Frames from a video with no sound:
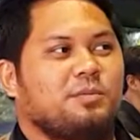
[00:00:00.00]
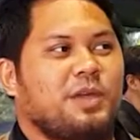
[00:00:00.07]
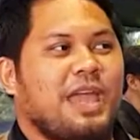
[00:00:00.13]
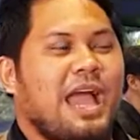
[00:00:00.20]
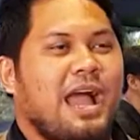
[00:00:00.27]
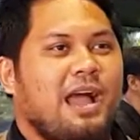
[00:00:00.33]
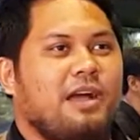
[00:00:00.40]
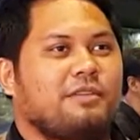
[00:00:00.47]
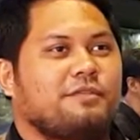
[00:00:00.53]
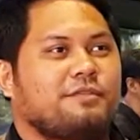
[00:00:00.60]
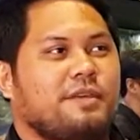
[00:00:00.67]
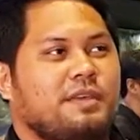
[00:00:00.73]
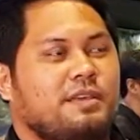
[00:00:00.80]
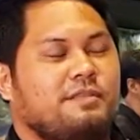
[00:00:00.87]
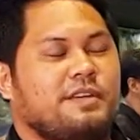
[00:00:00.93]
we have
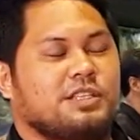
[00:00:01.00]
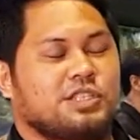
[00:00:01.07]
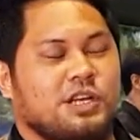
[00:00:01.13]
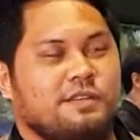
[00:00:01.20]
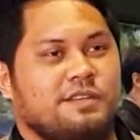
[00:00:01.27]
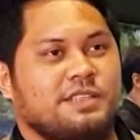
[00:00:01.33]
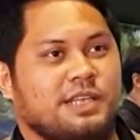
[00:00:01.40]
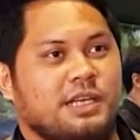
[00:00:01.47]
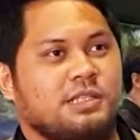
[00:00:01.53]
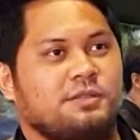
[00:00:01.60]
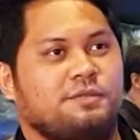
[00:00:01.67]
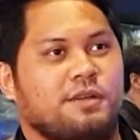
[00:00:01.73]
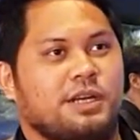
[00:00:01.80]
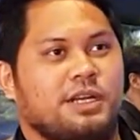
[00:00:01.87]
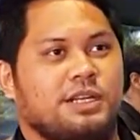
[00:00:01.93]
event services
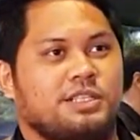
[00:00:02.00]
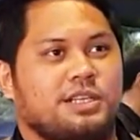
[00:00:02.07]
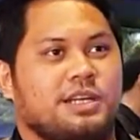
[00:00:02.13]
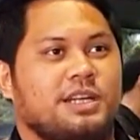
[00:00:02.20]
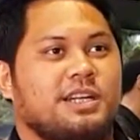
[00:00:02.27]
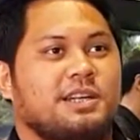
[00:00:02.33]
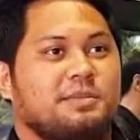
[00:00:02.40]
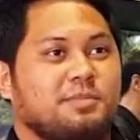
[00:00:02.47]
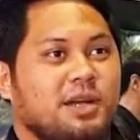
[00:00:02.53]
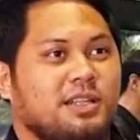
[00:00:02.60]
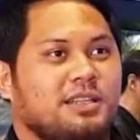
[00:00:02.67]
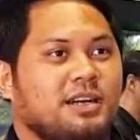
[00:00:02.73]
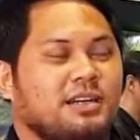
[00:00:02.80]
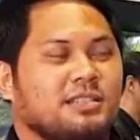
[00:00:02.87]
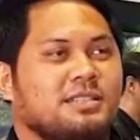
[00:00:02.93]
for engineering
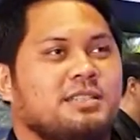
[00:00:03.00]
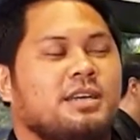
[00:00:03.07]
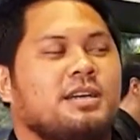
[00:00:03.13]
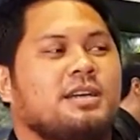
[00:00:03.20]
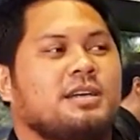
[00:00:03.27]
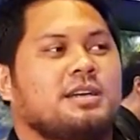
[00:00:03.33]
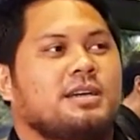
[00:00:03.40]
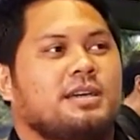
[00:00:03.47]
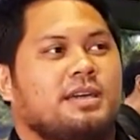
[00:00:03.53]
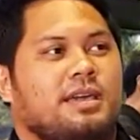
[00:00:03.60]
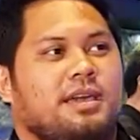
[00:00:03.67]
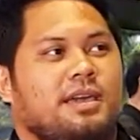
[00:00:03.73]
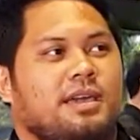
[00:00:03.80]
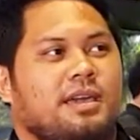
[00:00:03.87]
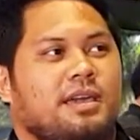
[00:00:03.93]
products
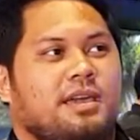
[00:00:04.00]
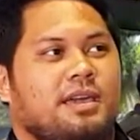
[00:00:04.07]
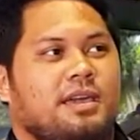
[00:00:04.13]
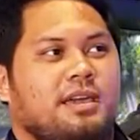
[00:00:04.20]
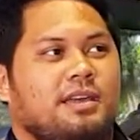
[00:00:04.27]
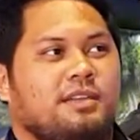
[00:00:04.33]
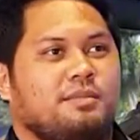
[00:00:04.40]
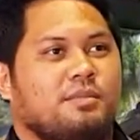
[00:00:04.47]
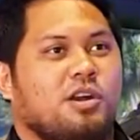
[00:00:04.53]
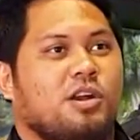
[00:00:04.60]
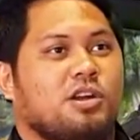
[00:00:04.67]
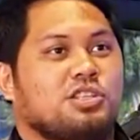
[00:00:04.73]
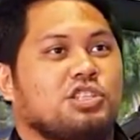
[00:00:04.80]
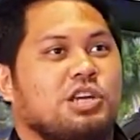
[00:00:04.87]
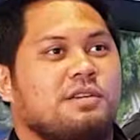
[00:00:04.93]
and more
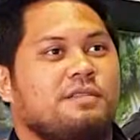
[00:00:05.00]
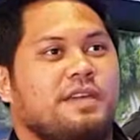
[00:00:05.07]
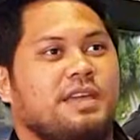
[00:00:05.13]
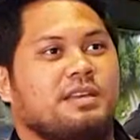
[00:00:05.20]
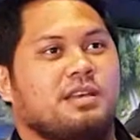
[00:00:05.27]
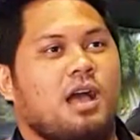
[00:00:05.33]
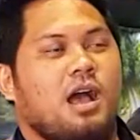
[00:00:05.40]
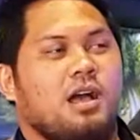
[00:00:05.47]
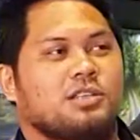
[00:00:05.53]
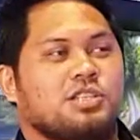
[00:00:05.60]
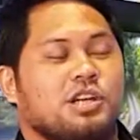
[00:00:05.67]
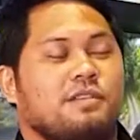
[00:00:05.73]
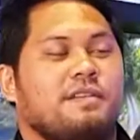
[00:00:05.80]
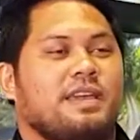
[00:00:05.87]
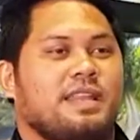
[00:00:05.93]
on survey
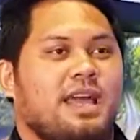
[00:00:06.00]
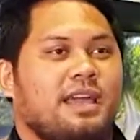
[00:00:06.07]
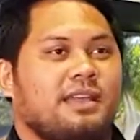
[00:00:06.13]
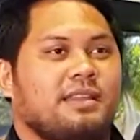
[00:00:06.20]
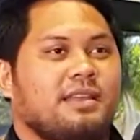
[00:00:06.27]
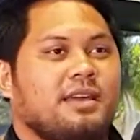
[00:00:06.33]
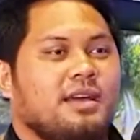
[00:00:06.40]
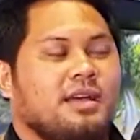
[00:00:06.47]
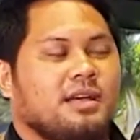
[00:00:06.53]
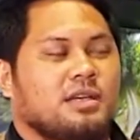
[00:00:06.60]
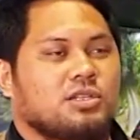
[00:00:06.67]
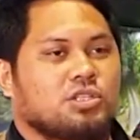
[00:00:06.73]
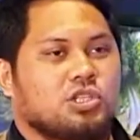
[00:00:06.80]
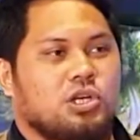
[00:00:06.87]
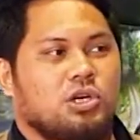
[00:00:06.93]
line.
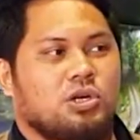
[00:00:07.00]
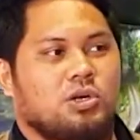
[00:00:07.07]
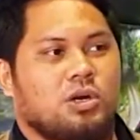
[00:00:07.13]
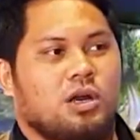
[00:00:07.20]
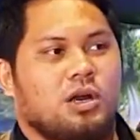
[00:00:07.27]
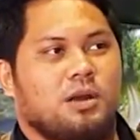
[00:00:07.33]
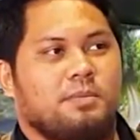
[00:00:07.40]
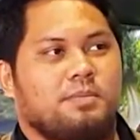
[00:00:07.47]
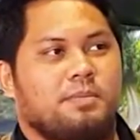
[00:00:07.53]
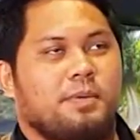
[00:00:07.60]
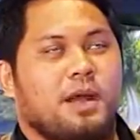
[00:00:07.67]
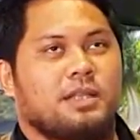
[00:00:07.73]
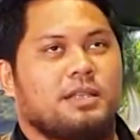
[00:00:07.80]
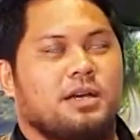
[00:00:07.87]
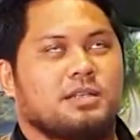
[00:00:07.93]
So our
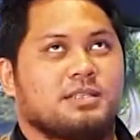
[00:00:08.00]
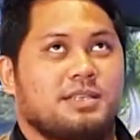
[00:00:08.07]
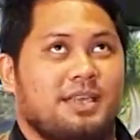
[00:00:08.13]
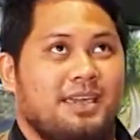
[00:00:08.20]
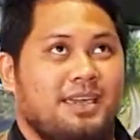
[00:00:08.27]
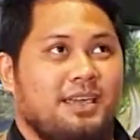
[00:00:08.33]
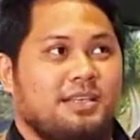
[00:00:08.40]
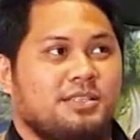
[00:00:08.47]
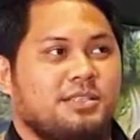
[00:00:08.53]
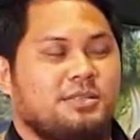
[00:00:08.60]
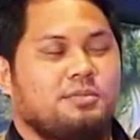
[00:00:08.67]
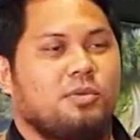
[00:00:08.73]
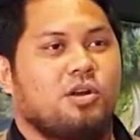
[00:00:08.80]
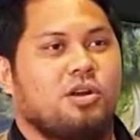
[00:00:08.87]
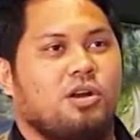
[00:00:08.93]
products is
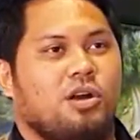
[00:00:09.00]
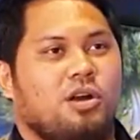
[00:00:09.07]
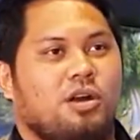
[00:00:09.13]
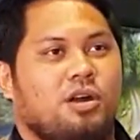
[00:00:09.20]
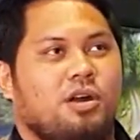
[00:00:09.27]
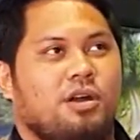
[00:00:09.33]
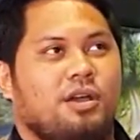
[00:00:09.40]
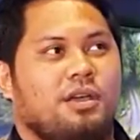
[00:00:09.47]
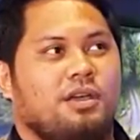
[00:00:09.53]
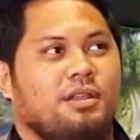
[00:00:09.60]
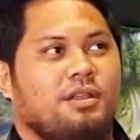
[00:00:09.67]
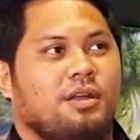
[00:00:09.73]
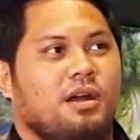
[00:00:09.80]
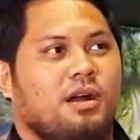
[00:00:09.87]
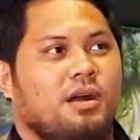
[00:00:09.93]
more
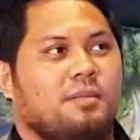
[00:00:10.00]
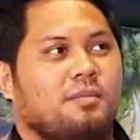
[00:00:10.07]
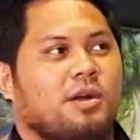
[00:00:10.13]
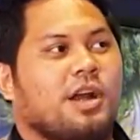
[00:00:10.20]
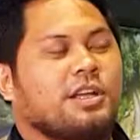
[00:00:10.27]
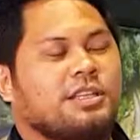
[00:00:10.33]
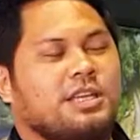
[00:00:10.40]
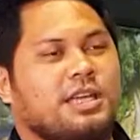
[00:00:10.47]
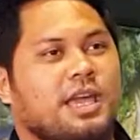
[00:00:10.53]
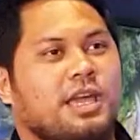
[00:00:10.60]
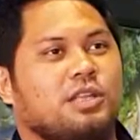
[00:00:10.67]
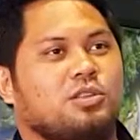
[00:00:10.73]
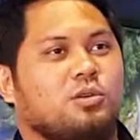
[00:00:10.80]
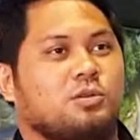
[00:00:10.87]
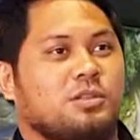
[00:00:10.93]
on
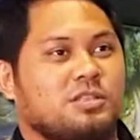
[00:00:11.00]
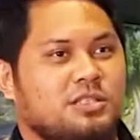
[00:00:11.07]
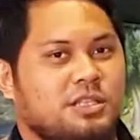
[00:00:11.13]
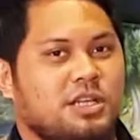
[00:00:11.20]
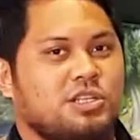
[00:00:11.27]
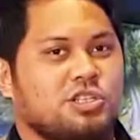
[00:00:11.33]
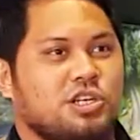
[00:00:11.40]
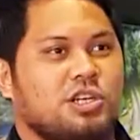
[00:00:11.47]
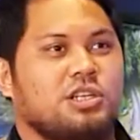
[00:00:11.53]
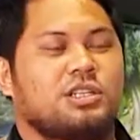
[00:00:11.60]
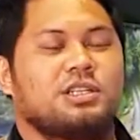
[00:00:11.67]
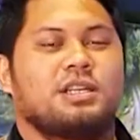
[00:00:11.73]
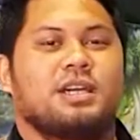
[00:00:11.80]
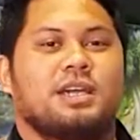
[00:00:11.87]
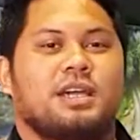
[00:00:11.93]
RTK total
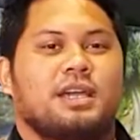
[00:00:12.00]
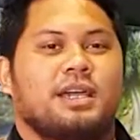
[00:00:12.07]
station,